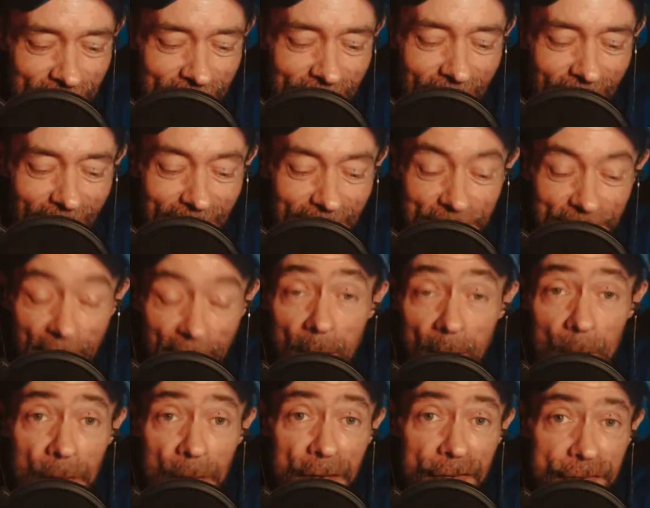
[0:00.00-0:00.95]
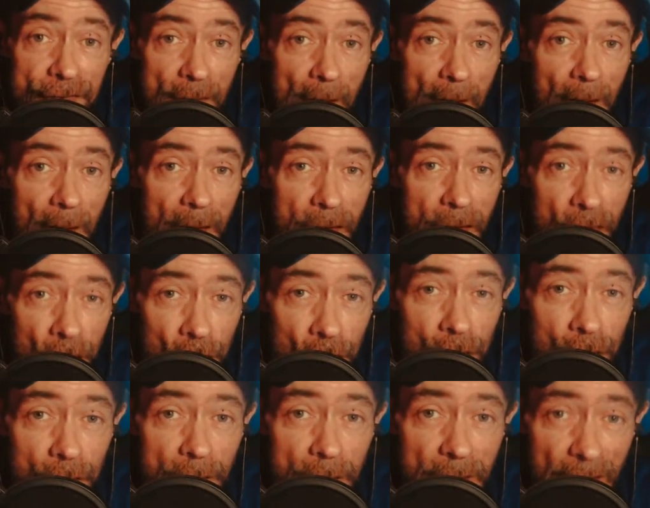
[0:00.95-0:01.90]
And I think I'm going to start a new
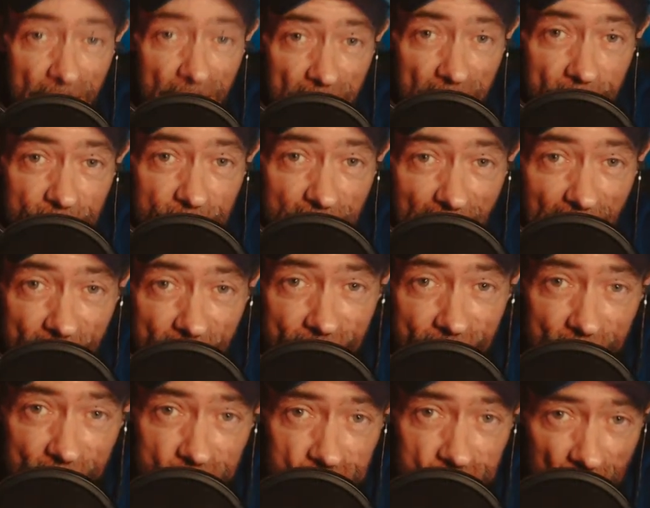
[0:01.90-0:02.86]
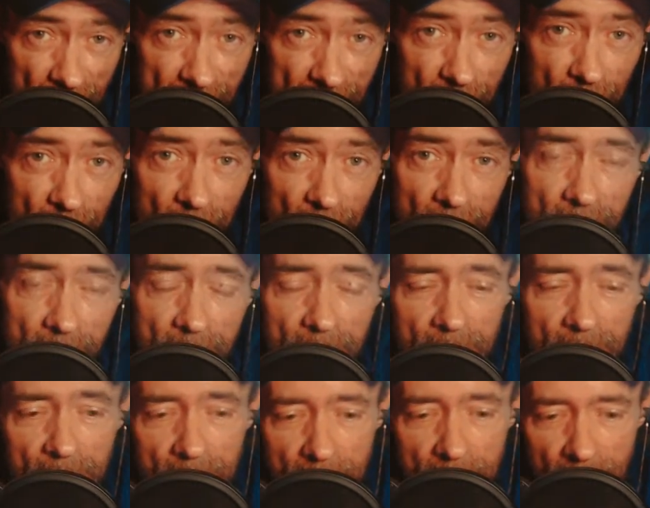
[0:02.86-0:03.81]
KBS channel.
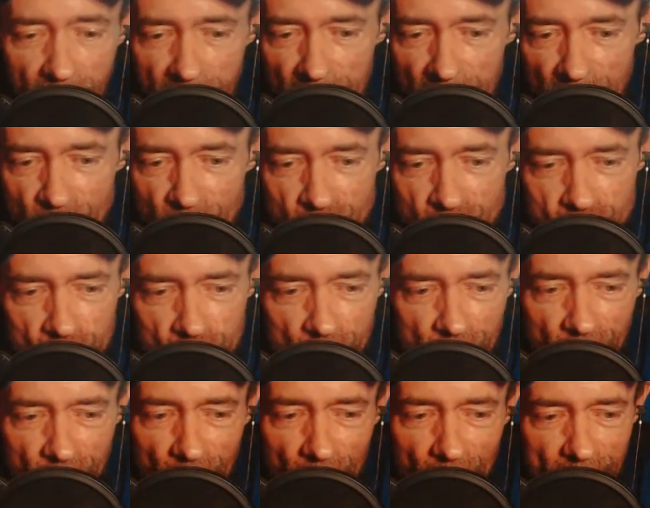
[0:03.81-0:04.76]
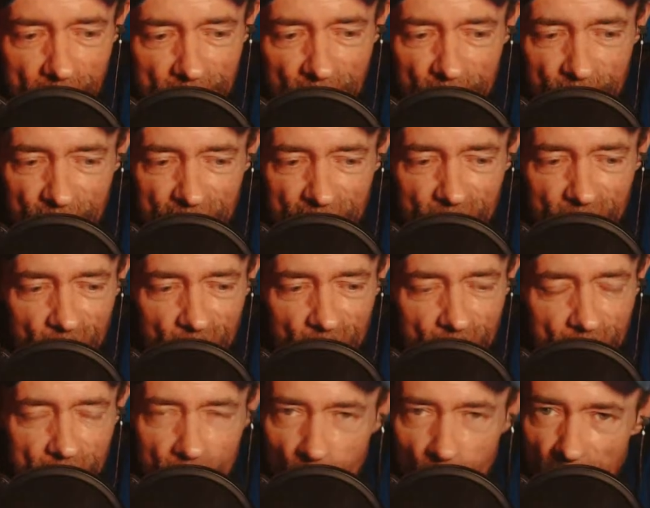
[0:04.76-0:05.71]
I'm just going to do like maybe
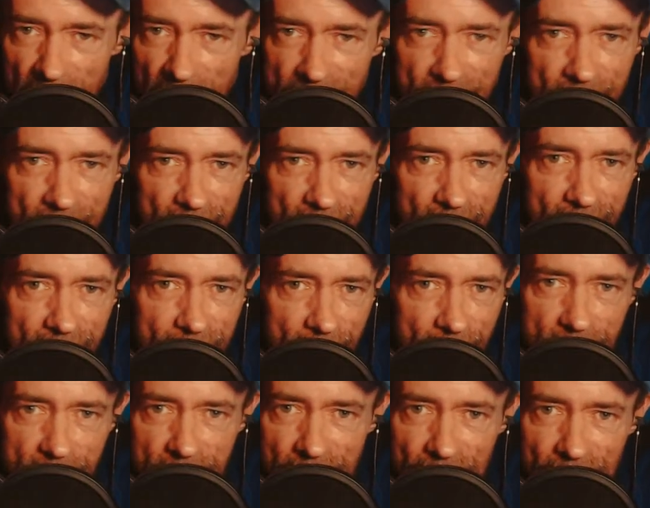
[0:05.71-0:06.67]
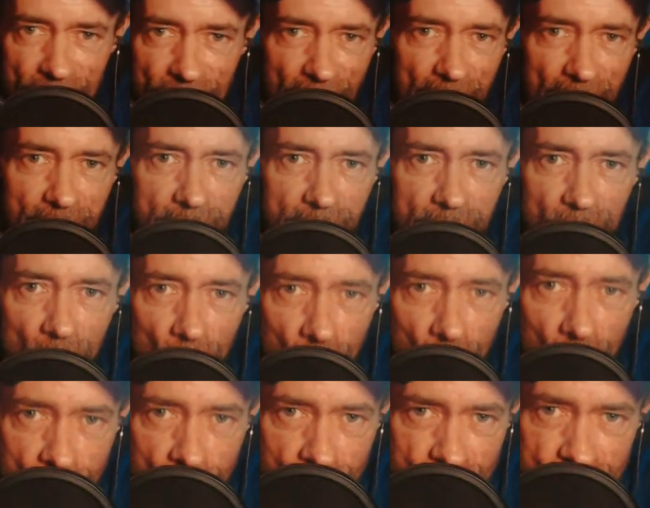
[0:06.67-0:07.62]
20, 30-second
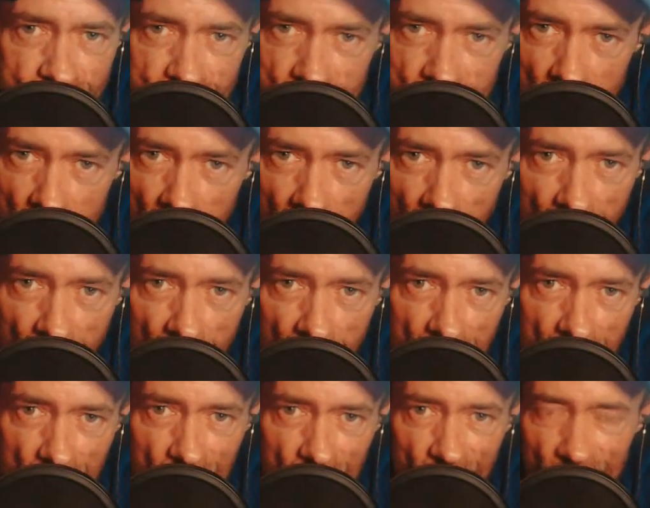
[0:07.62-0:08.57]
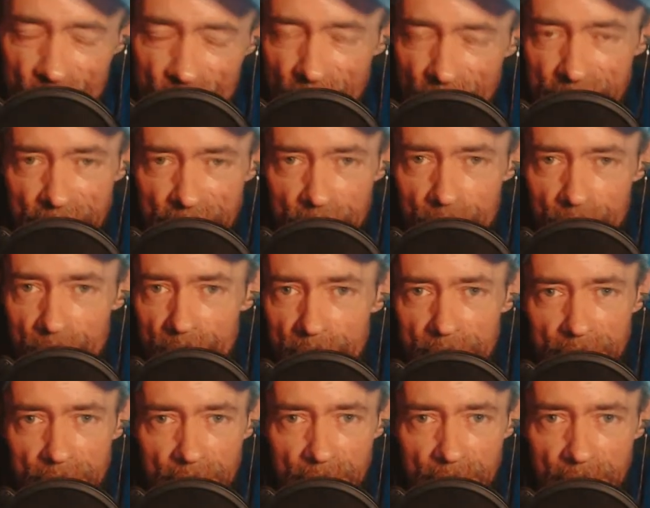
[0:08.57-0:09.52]
loops of video
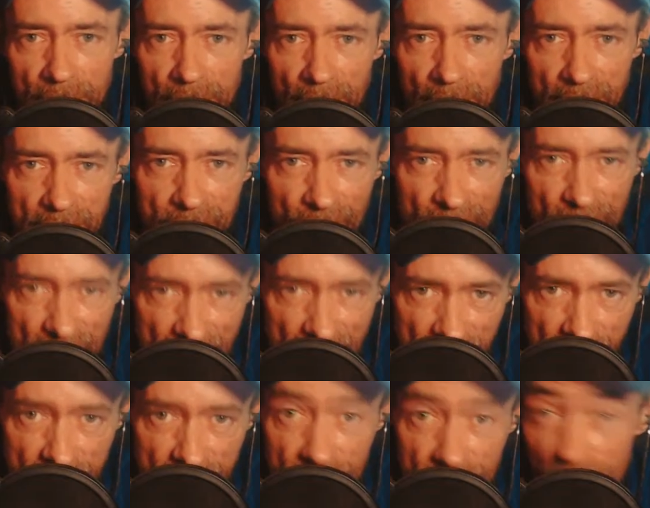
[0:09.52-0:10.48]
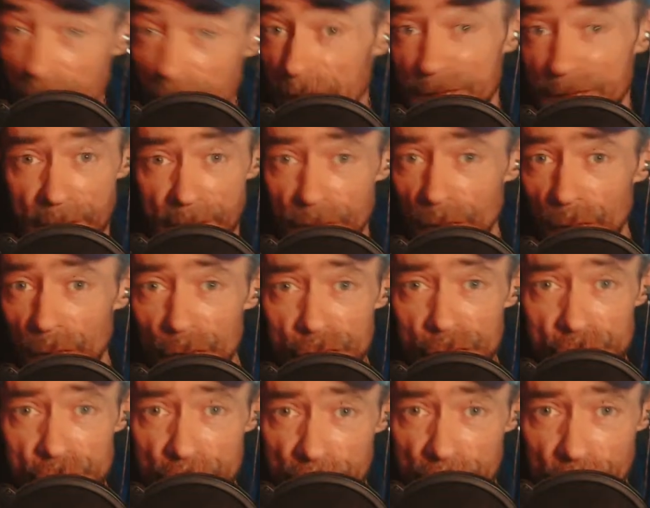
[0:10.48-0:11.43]
that I create. And you can download,
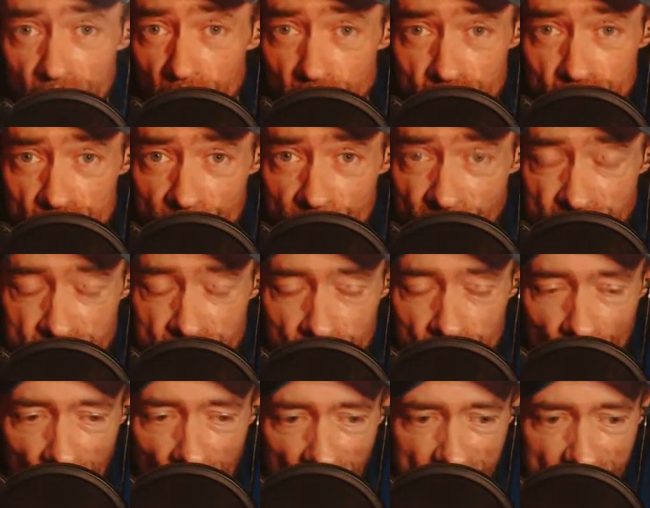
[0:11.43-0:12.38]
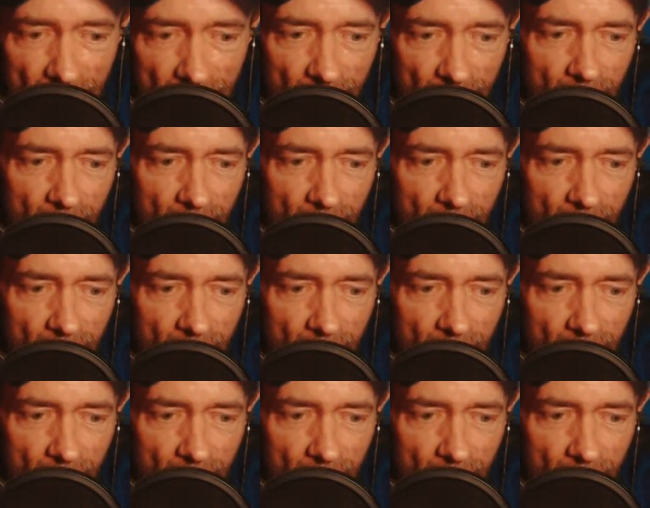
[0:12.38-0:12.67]
you can use them as you like.